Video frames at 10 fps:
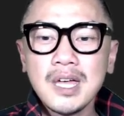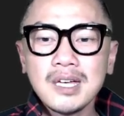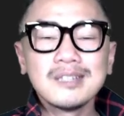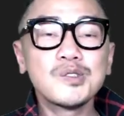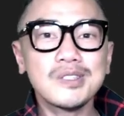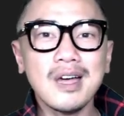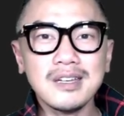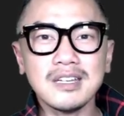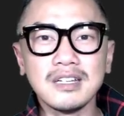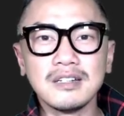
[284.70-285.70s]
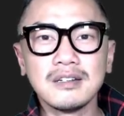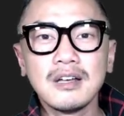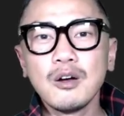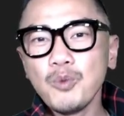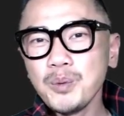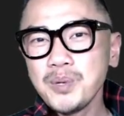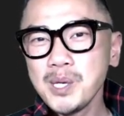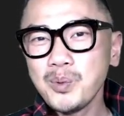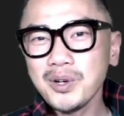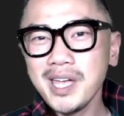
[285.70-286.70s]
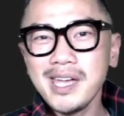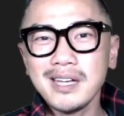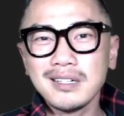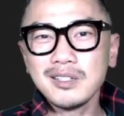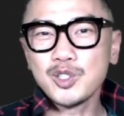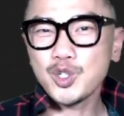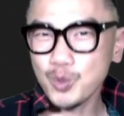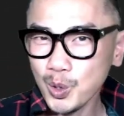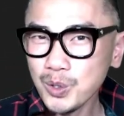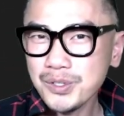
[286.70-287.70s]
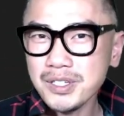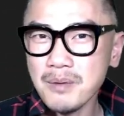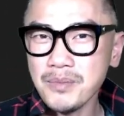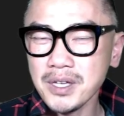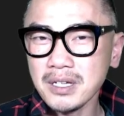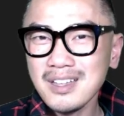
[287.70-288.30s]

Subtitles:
Second, when people can't control something,